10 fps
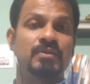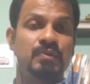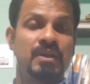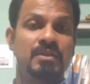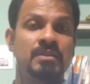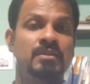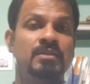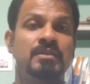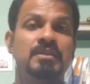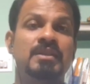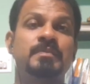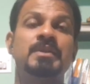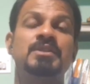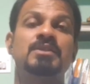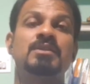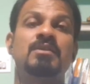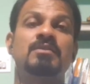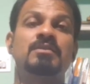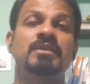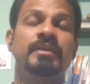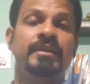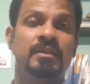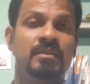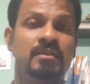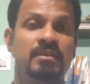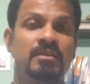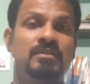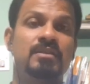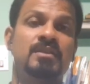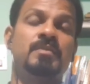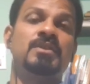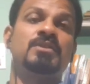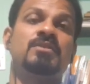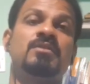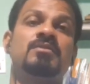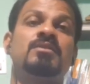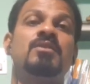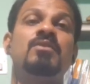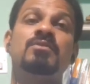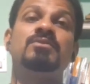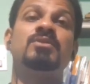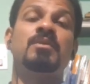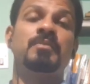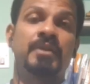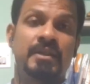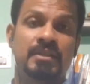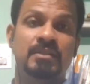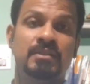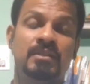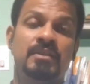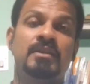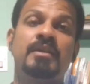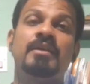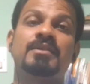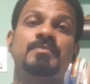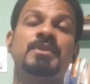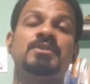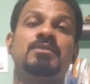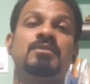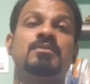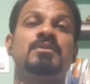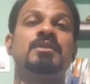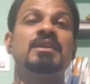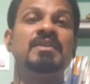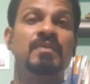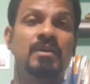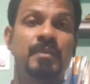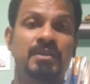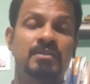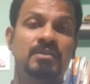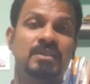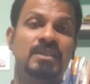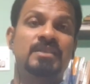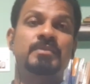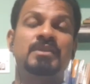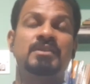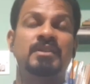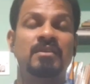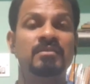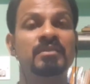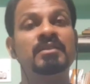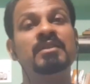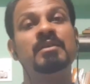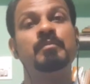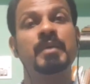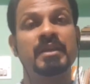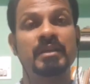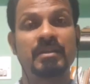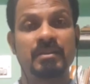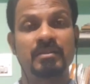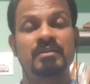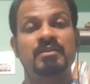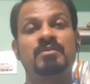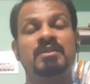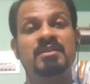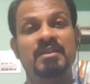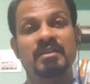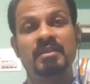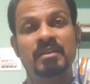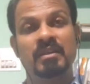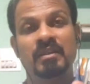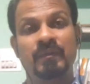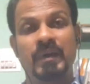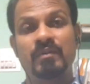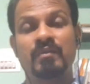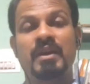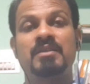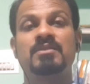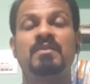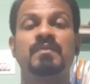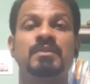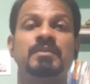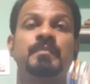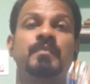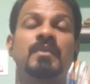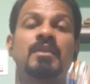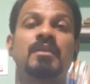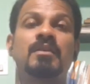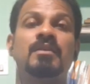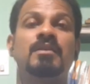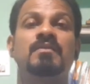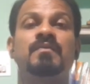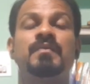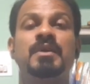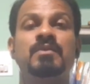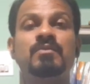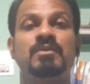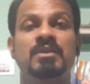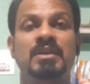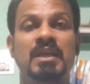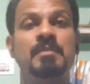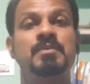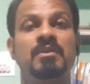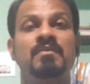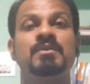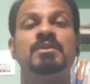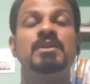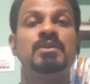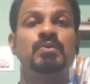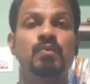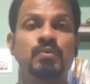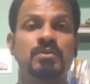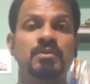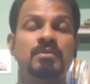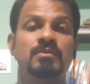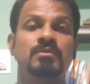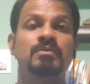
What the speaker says: education, expenditure on health, expenditure on job training, expenditure on information, expenditure on migration. So these are the 5 kinds of or 5 types of sources.